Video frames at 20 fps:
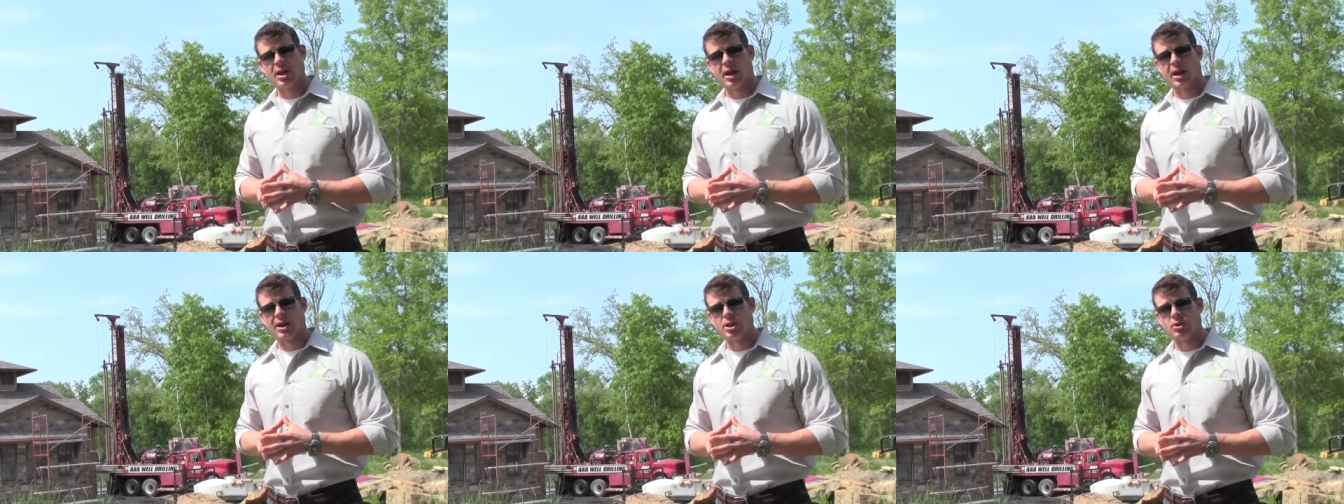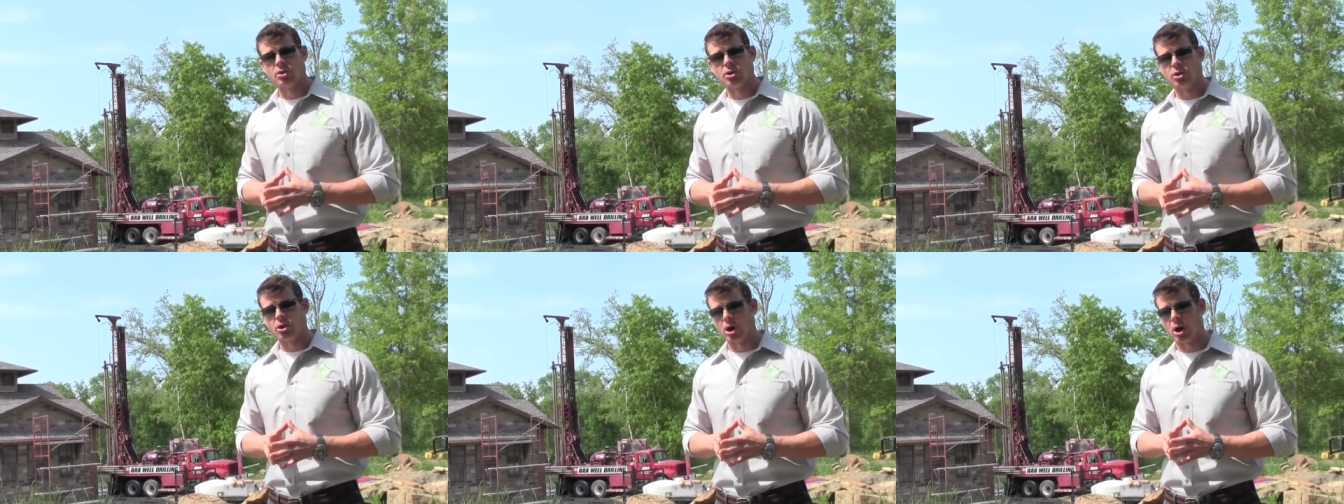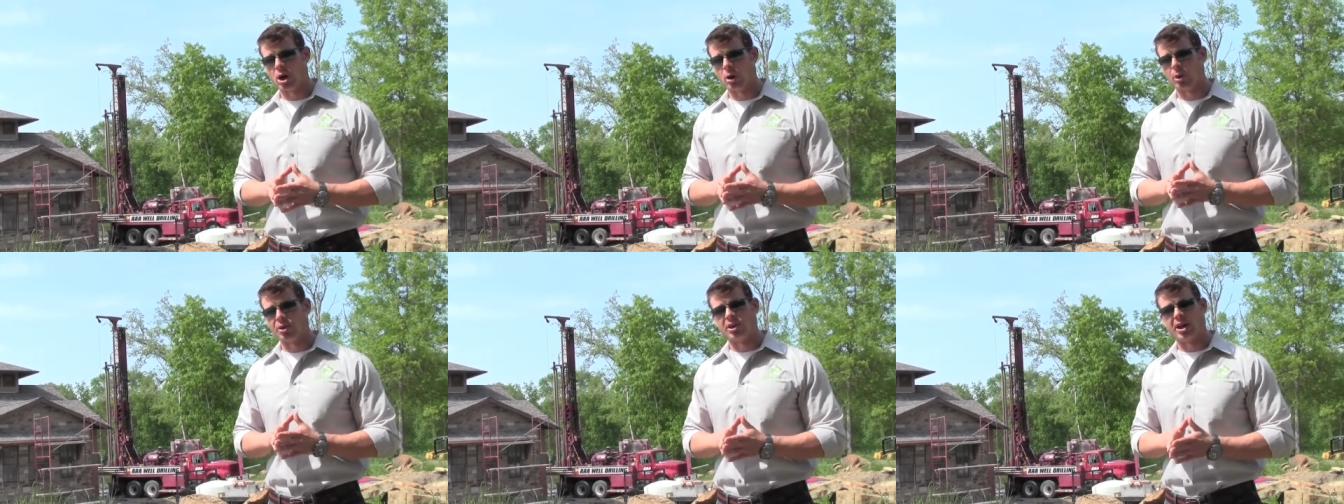Uh, you can
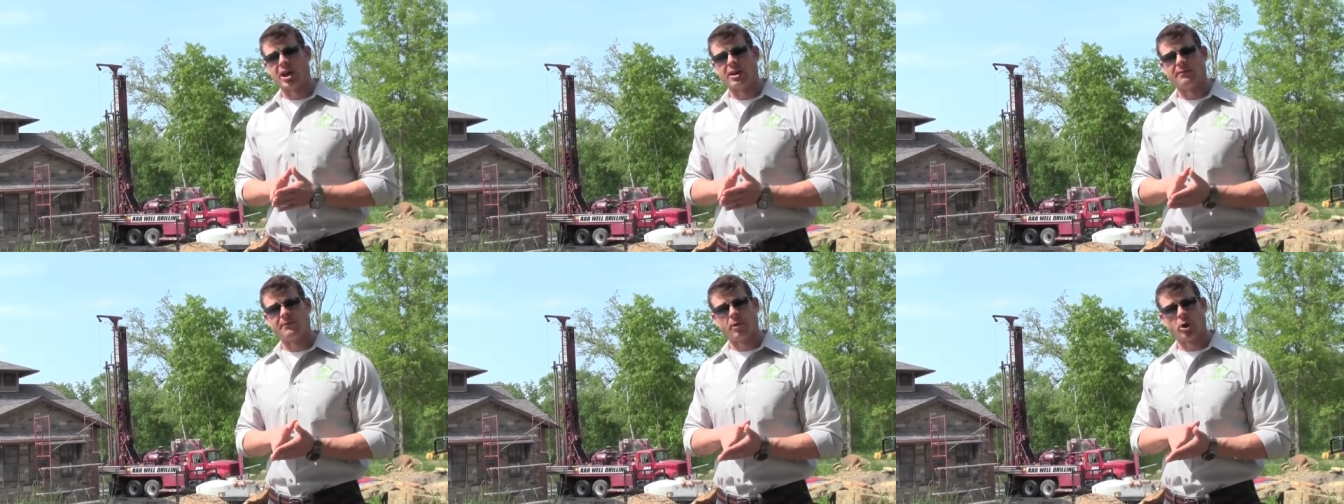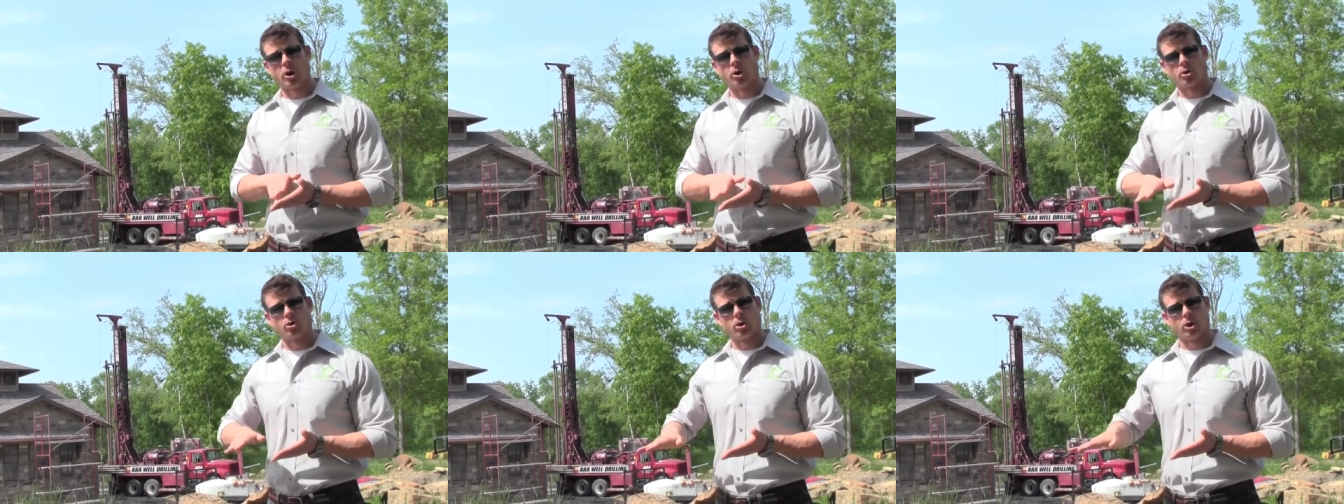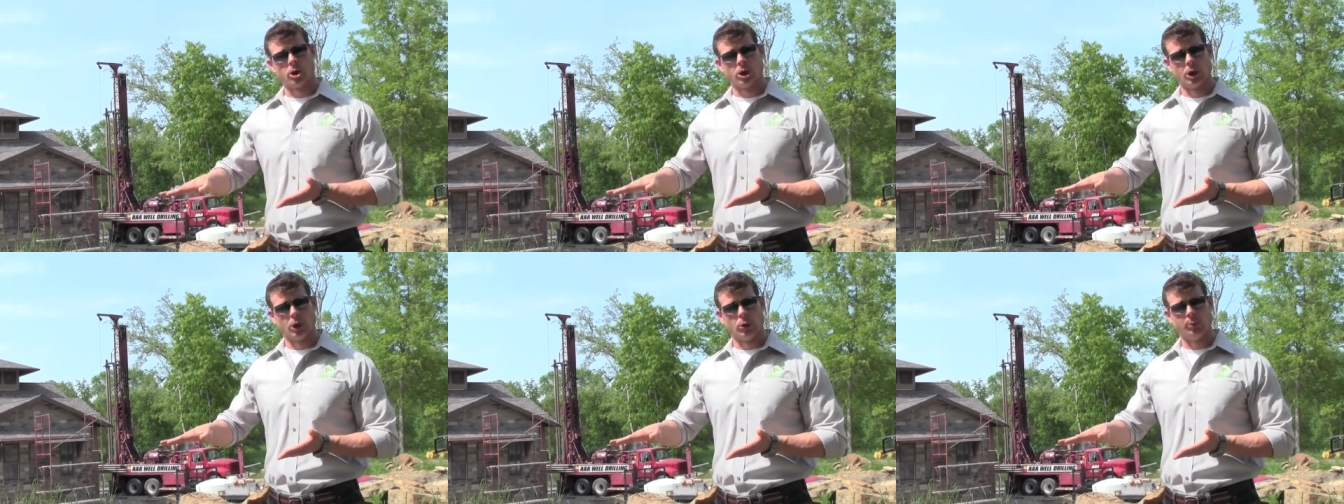go with a
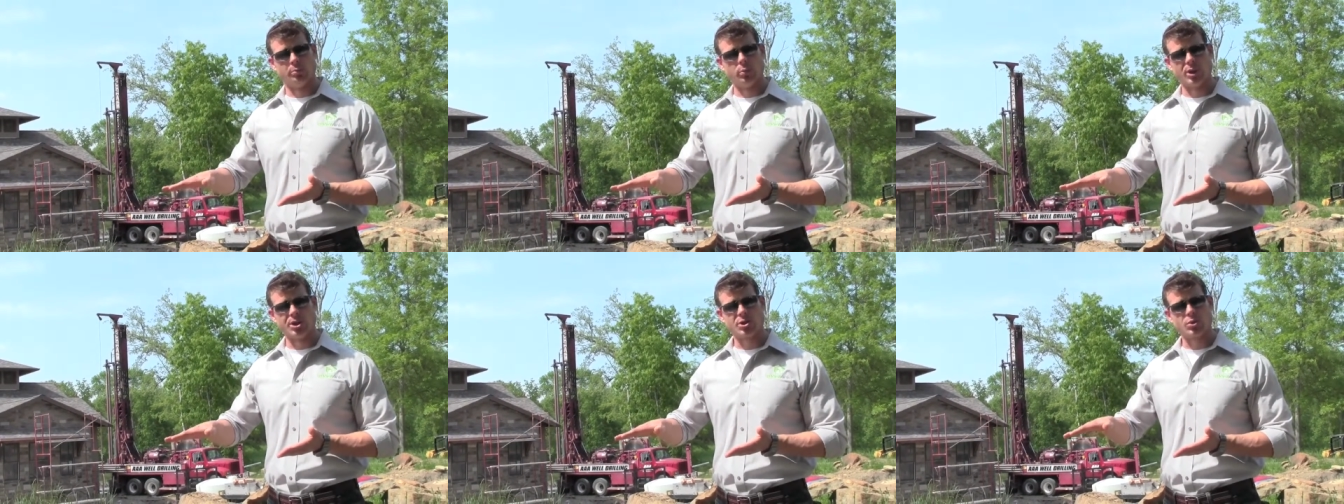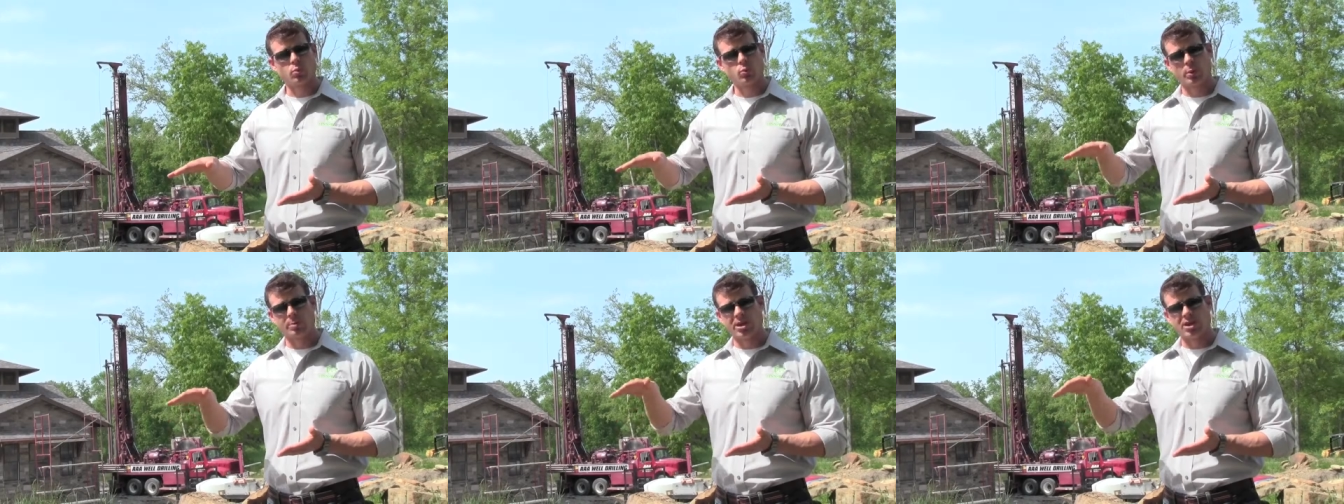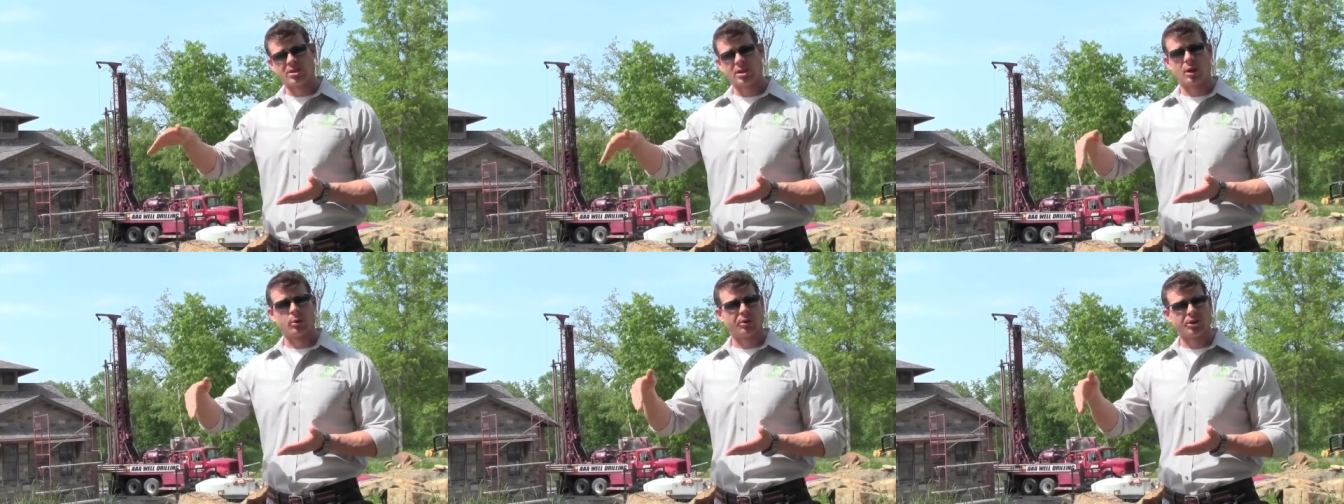vertical loop, which will
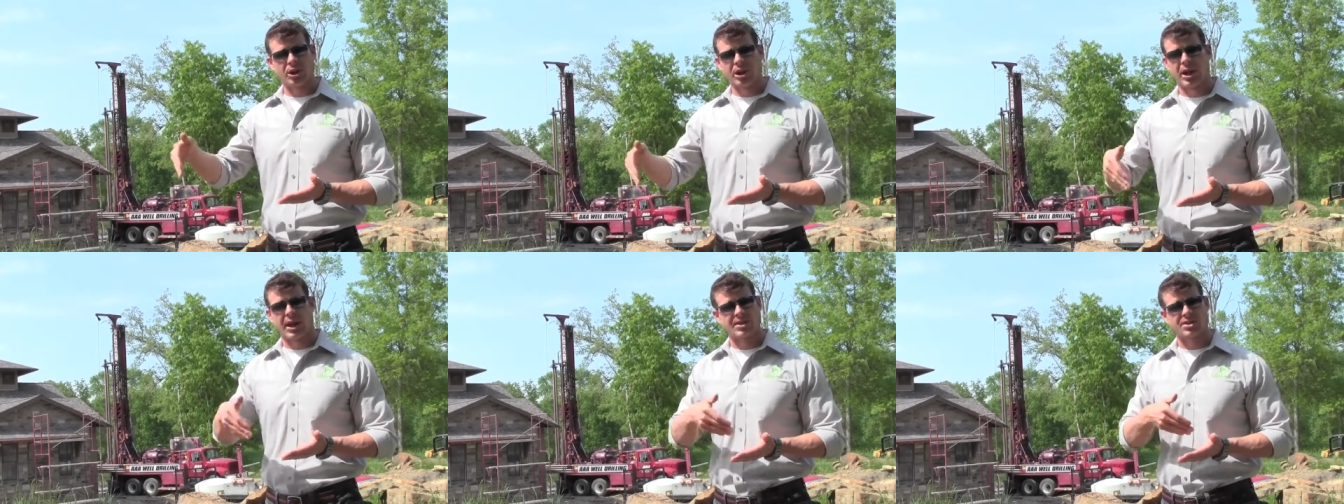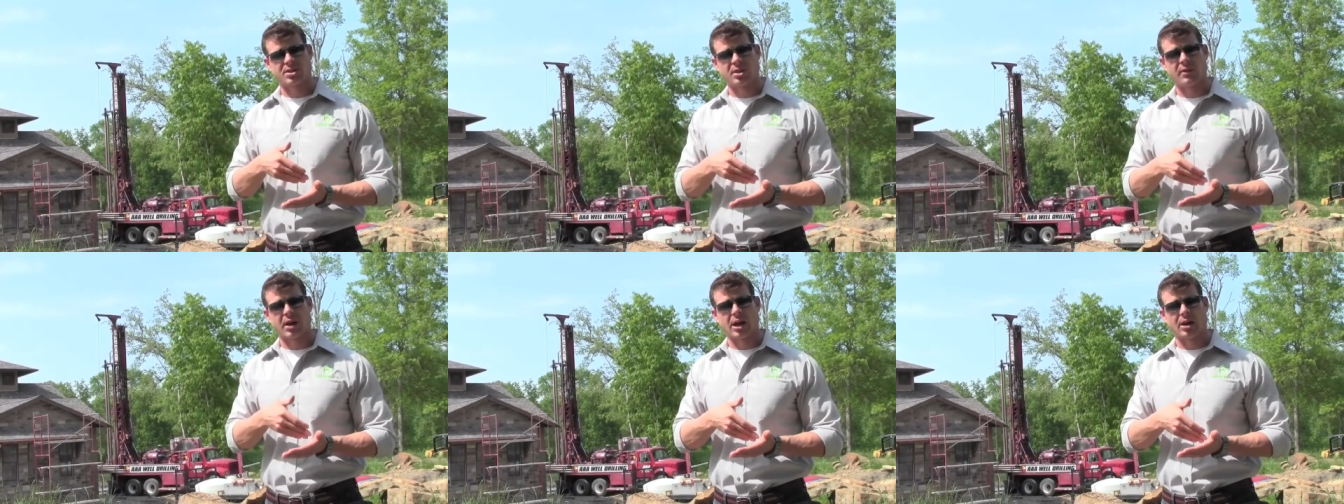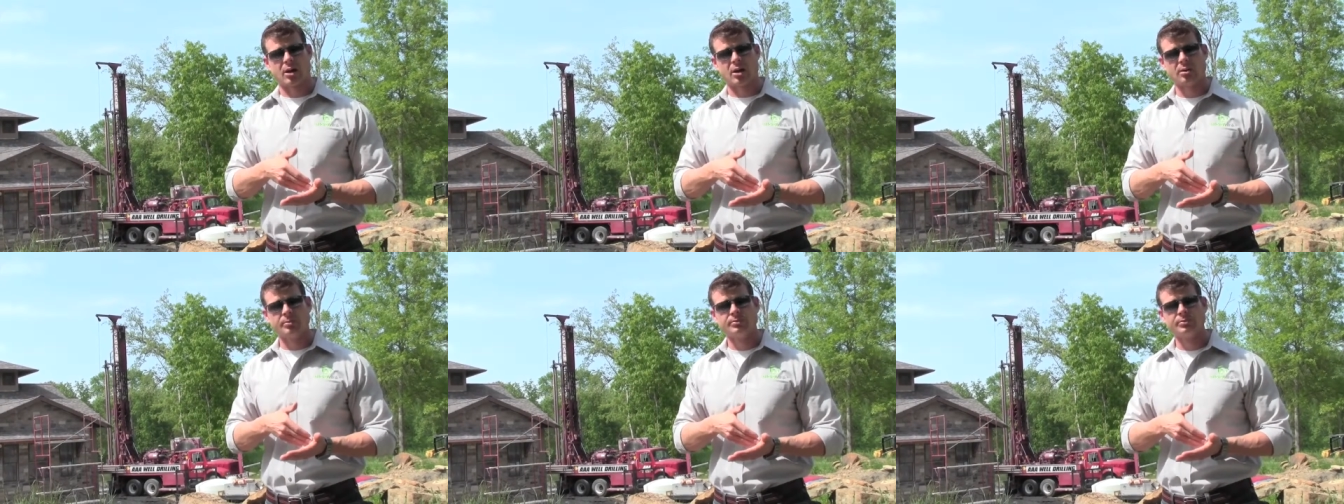be dug with an excavator.